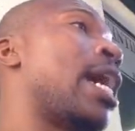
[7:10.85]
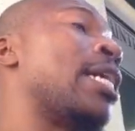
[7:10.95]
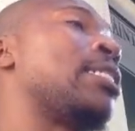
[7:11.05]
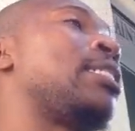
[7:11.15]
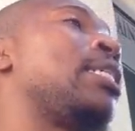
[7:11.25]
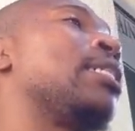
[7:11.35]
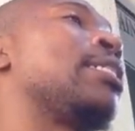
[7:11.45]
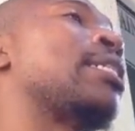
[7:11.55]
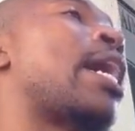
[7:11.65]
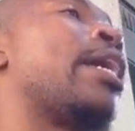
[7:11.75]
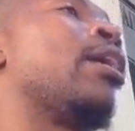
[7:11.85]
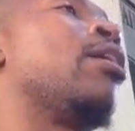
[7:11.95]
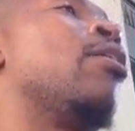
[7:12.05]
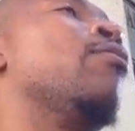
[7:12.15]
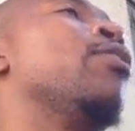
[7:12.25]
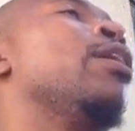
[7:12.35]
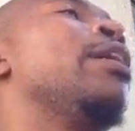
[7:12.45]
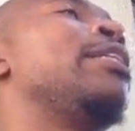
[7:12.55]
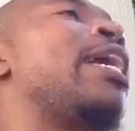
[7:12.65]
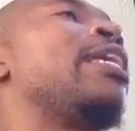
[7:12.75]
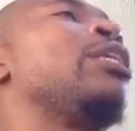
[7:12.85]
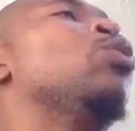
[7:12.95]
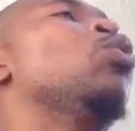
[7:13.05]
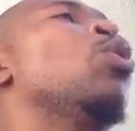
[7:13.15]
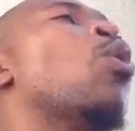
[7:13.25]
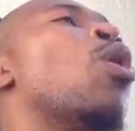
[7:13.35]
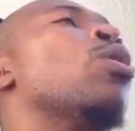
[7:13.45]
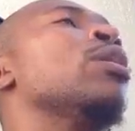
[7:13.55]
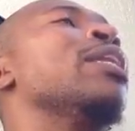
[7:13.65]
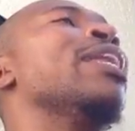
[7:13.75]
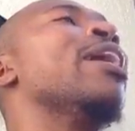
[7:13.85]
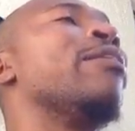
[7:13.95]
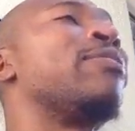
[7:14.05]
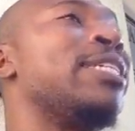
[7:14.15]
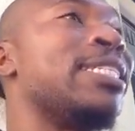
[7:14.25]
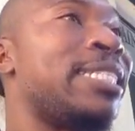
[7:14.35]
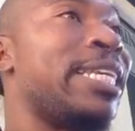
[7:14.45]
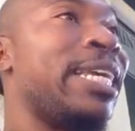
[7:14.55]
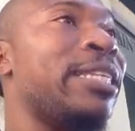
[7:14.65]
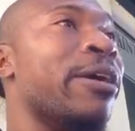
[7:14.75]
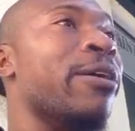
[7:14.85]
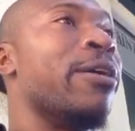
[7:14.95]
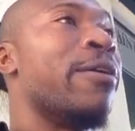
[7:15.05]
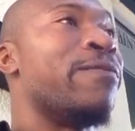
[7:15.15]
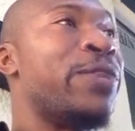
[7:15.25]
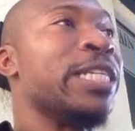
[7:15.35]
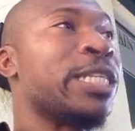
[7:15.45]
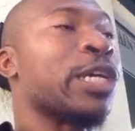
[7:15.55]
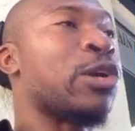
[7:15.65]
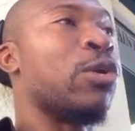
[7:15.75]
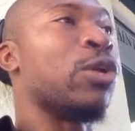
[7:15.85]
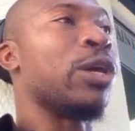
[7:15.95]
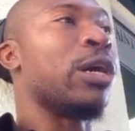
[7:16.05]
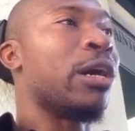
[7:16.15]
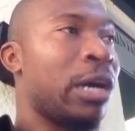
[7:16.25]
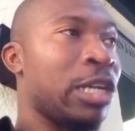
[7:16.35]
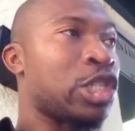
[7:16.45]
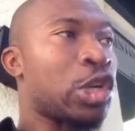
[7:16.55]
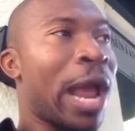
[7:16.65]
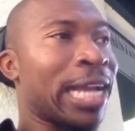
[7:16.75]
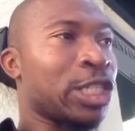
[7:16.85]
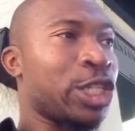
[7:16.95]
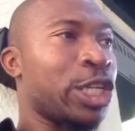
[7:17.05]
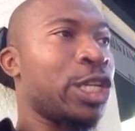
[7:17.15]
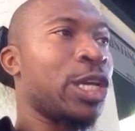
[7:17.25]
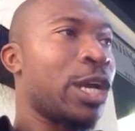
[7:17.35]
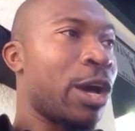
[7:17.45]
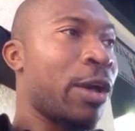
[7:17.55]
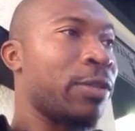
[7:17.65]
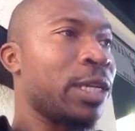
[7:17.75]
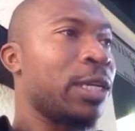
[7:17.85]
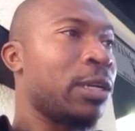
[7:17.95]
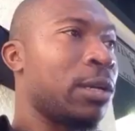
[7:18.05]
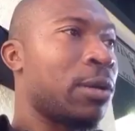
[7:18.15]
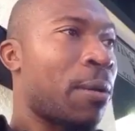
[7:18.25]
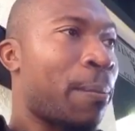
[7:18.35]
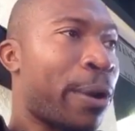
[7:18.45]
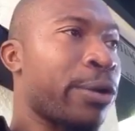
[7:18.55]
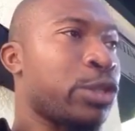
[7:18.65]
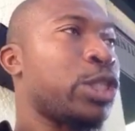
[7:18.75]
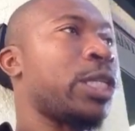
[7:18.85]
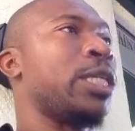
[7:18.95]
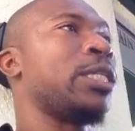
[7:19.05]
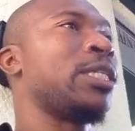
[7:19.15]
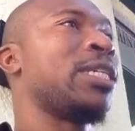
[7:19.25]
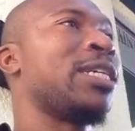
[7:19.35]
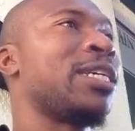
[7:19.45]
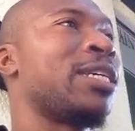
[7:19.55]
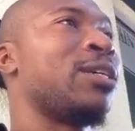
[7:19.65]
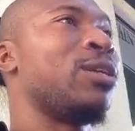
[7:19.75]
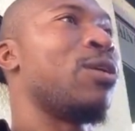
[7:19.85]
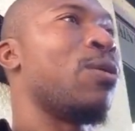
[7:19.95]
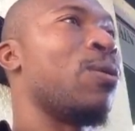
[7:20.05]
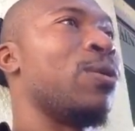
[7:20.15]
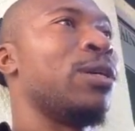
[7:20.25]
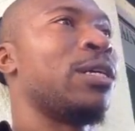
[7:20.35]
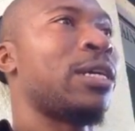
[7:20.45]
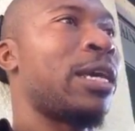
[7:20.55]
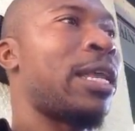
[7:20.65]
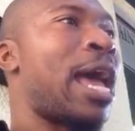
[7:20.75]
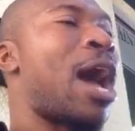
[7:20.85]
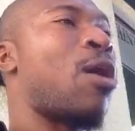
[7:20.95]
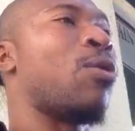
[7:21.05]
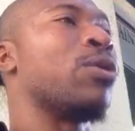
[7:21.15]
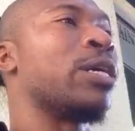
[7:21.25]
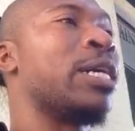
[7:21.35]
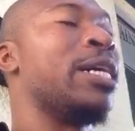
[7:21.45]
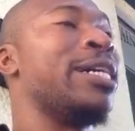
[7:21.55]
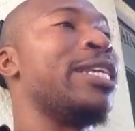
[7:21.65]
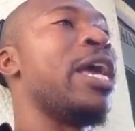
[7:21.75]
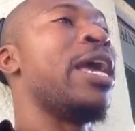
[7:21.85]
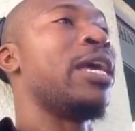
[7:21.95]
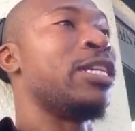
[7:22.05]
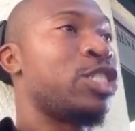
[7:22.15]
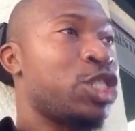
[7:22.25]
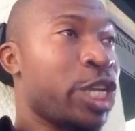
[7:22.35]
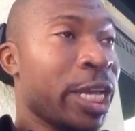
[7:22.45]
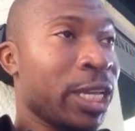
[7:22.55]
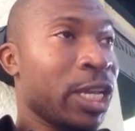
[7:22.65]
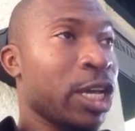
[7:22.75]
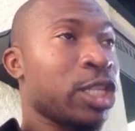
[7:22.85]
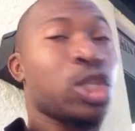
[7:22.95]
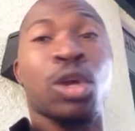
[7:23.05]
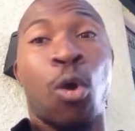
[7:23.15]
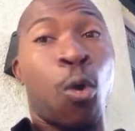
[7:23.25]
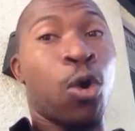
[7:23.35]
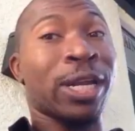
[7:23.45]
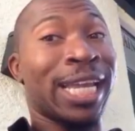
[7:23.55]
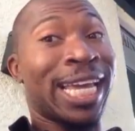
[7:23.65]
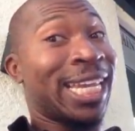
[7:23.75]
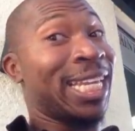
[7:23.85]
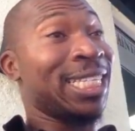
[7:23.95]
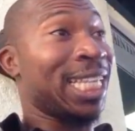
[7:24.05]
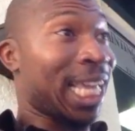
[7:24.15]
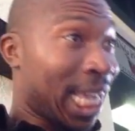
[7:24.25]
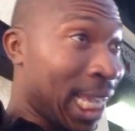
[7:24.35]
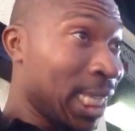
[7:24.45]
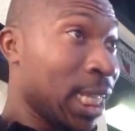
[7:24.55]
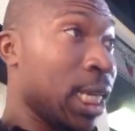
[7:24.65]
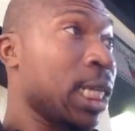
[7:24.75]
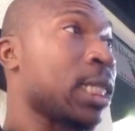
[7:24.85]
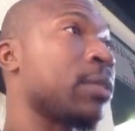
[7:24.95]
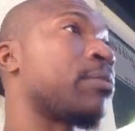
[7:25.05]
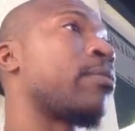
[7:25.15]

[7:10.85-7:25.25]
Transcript: a side of that you love to see the physical attraction of the person, you know, and how good she looks, or ladies, he look.